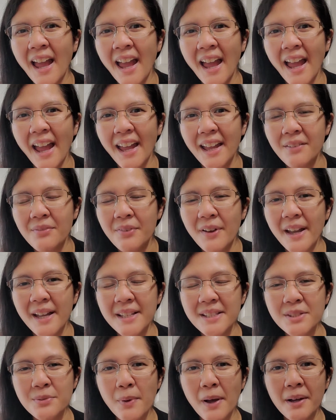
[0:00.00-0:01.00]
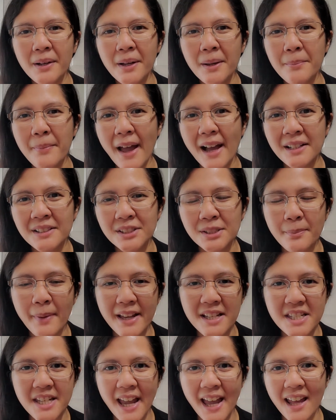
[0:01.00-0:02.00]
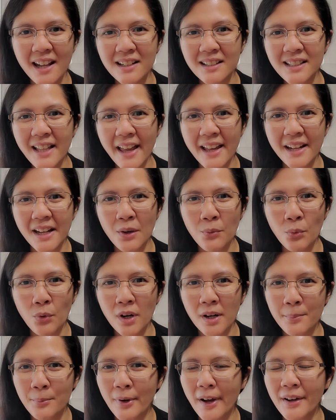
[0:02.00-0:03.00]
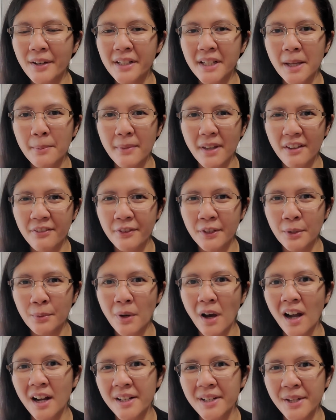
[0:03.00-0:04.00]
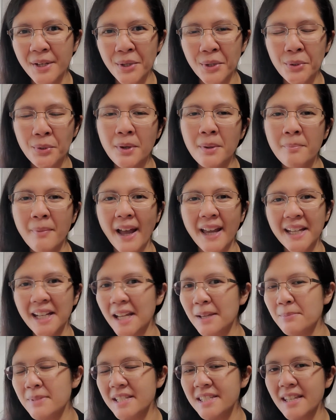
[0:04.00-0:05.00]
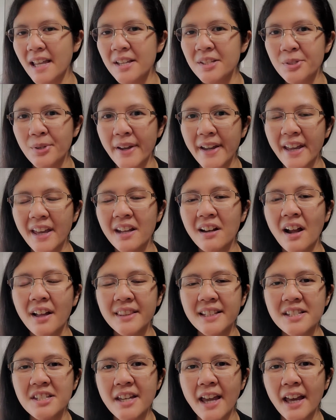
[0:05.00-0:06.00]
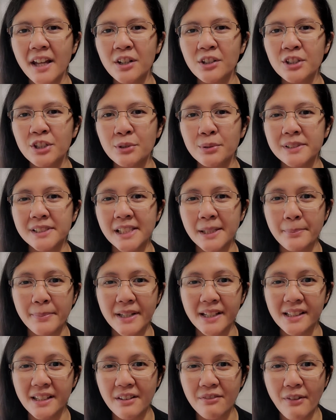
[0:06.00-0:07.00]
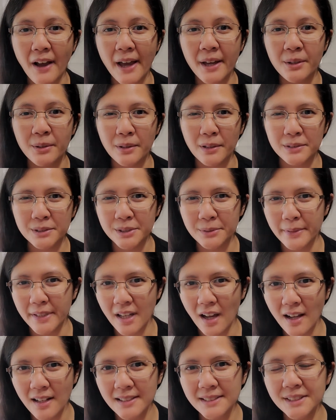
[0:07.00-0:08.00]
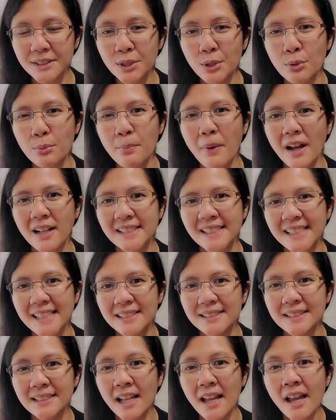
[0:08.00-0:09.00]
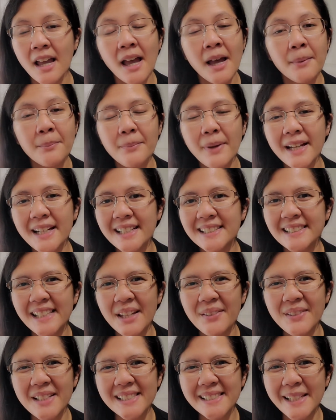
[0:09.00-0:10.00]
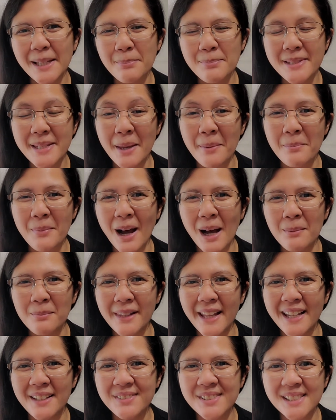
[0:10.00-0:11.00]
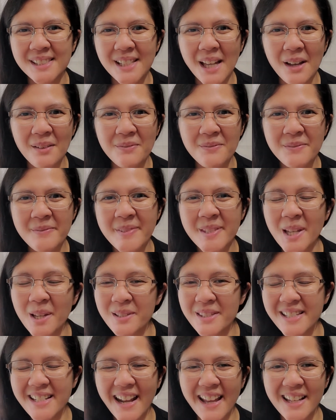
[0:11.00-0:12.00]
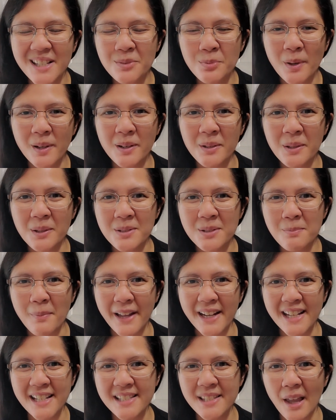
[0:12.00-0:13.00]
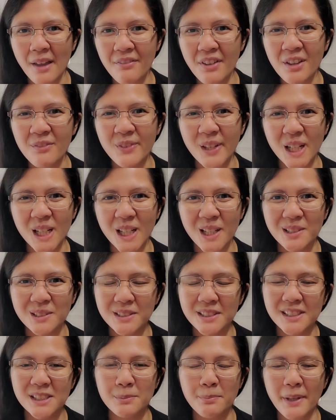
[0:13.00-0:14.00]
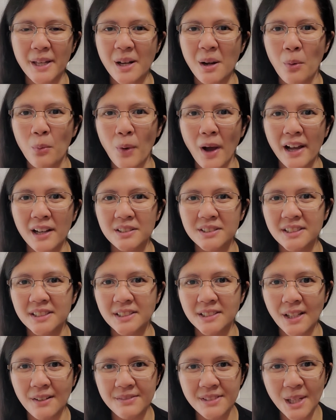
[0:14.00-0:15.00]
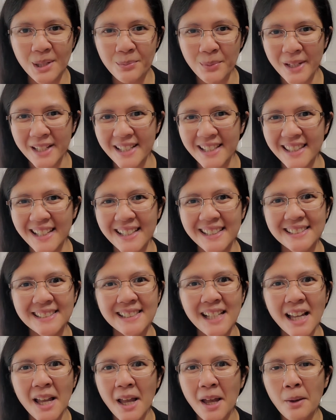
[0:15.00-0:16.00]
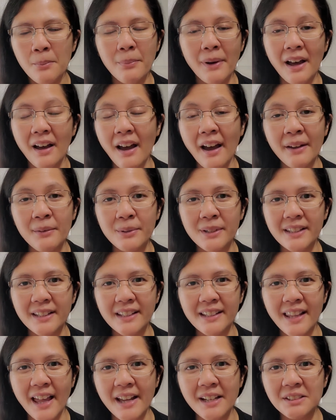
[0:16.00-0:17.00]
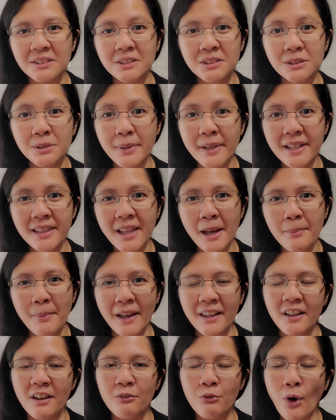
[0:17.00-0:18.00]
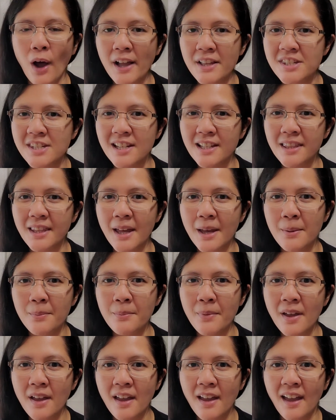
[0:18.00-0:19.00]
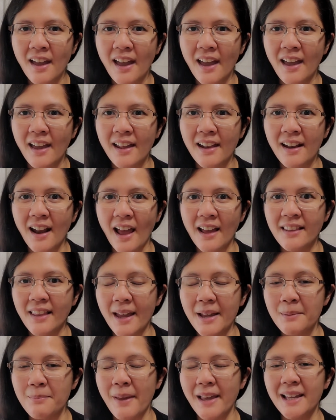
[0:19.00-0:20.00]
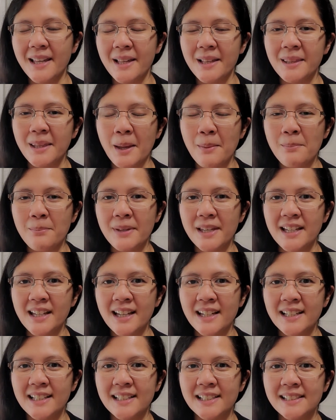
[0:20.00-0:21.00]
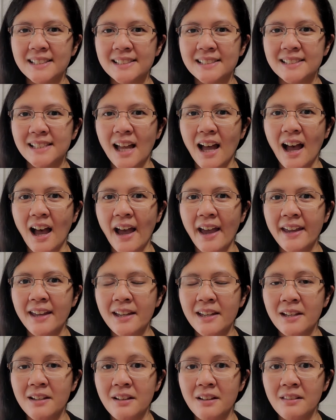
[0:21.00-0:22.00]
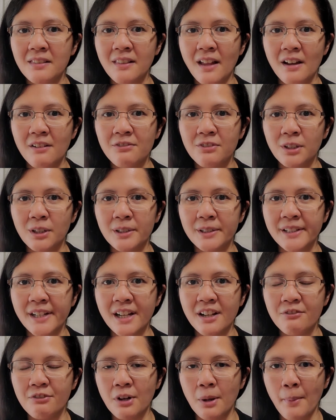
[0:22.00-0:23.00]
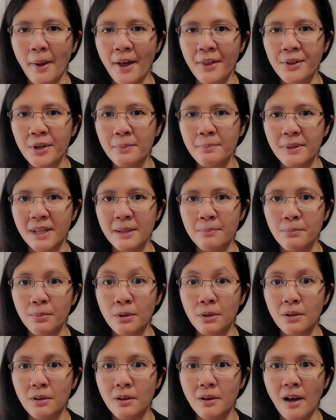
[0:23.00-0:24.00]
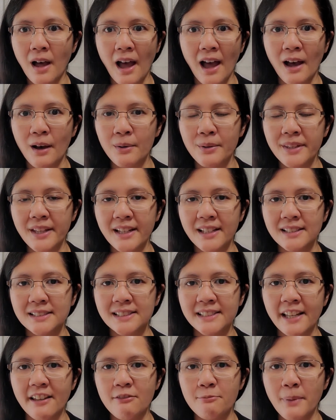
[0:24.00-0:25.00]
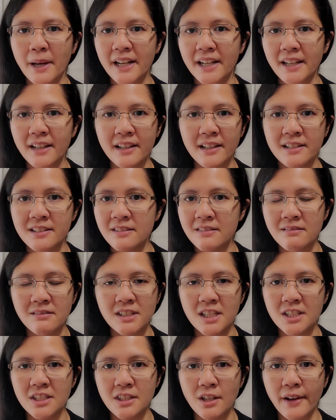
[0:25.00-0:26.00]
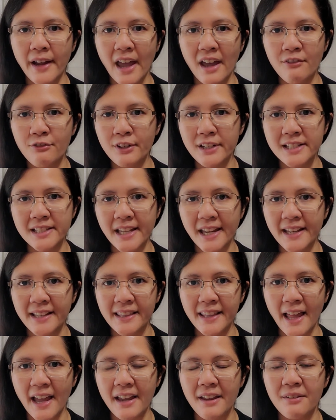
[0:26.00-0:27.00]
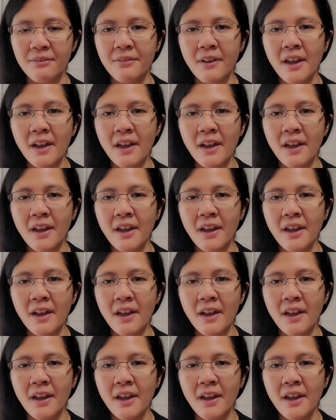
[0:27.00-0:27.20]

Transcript: Hey friends, welcome back to my channel and a warm welcome if you are new. My name is Desiree and on this channel you'll typically find grocery hauls, coupon deals, money saving tips, and mom life stuff. So today's one of those money saving videos. It's been a while since I've done one of these, but I really like doing them. I love watching them and I like making them because I love learning from other people how they save money in just their everyday life.